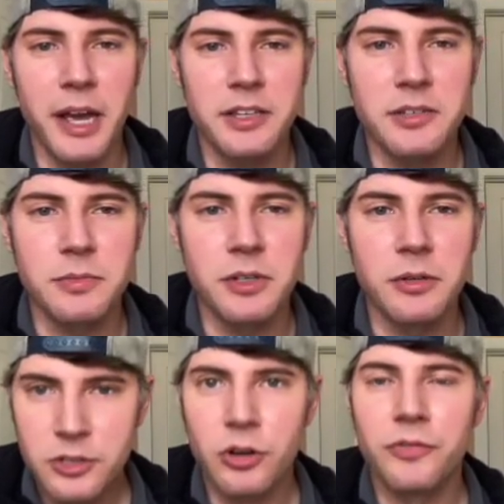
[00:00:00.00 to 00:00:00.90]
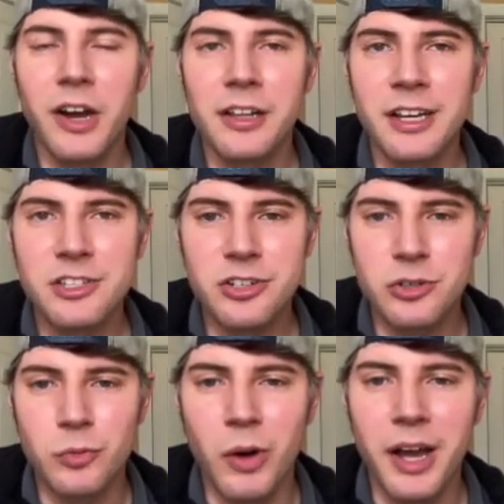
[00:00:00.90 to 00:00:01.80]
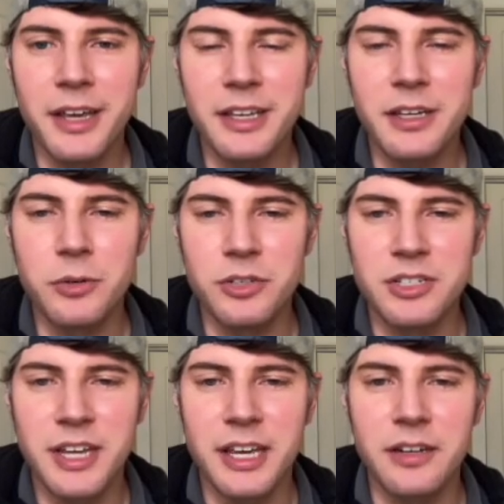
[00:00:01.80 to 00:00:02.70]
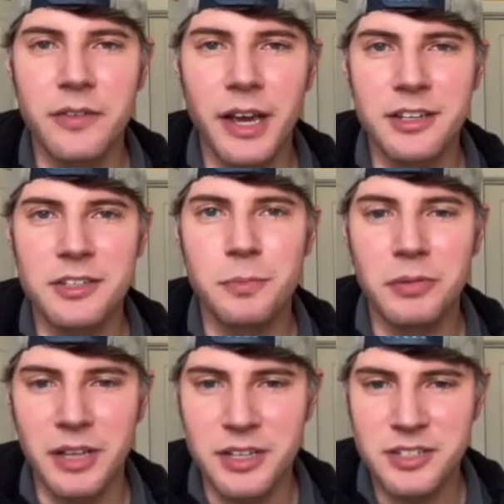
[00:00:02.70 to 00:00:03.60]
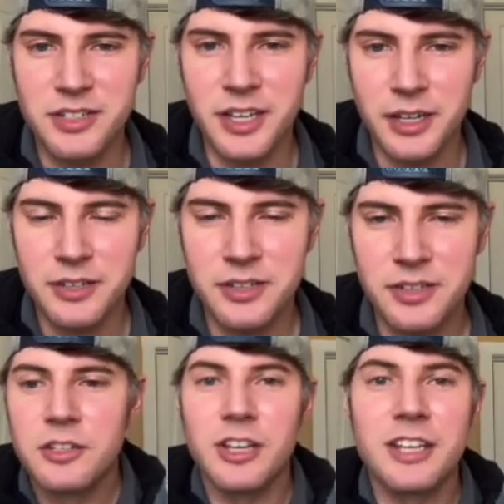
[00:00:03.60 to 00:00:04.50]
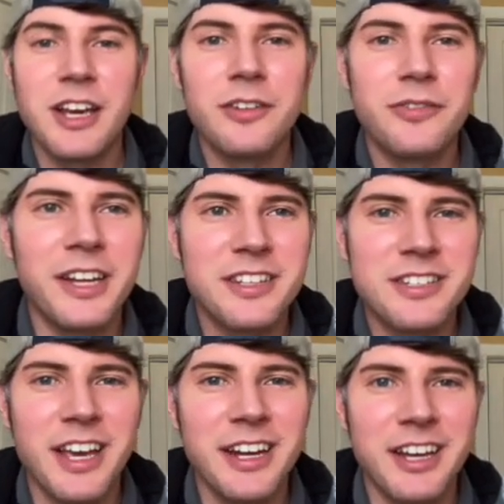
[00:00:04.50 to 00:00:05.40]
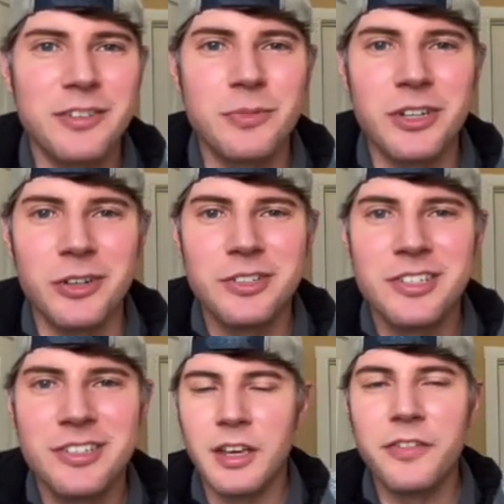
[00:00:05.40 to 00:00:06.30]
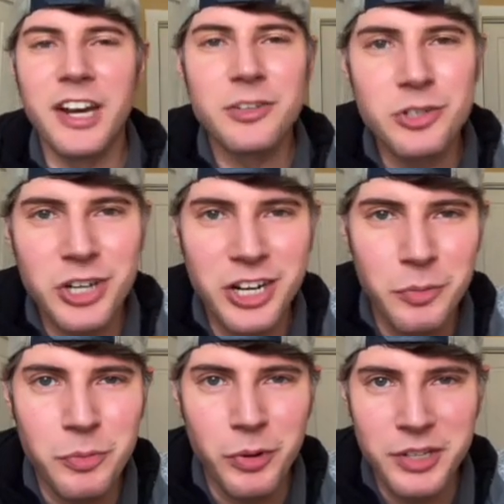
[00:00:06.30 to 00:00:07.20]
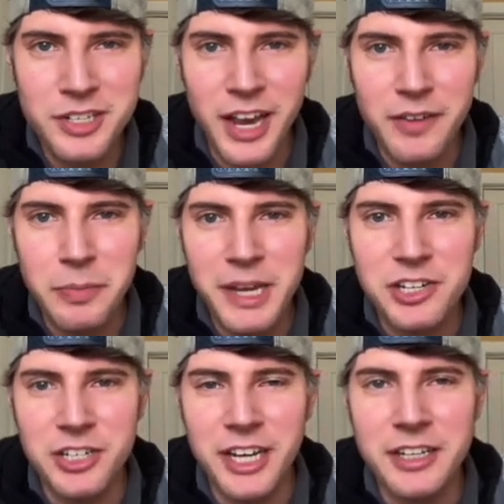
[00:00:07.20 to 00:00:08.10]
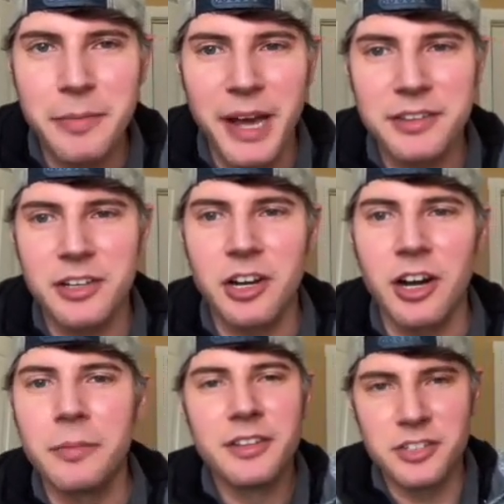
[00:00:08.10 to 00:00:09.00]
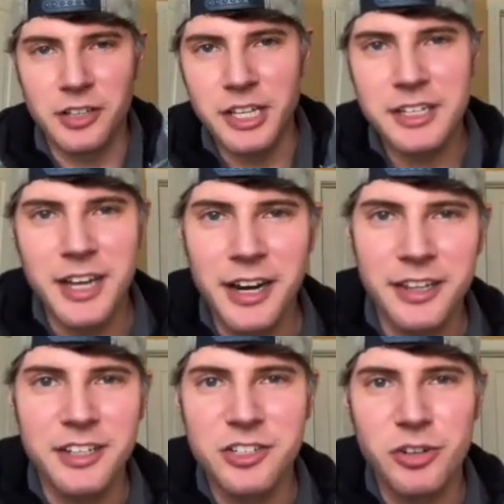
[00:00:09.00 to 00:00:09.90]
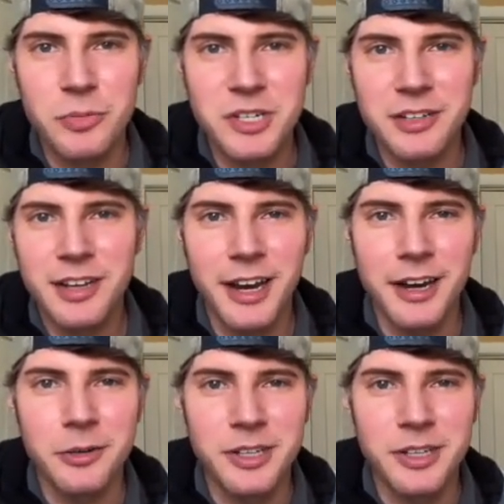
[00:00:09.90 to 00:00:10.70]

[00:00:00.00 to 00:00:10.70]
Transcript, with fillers: asymptote. So our final answer is y equals negative x plus six. So that's how to find the slant asymptotes. If you guys want to try a couple more of these, I have a page on andymath.com. There's a link down in the description. How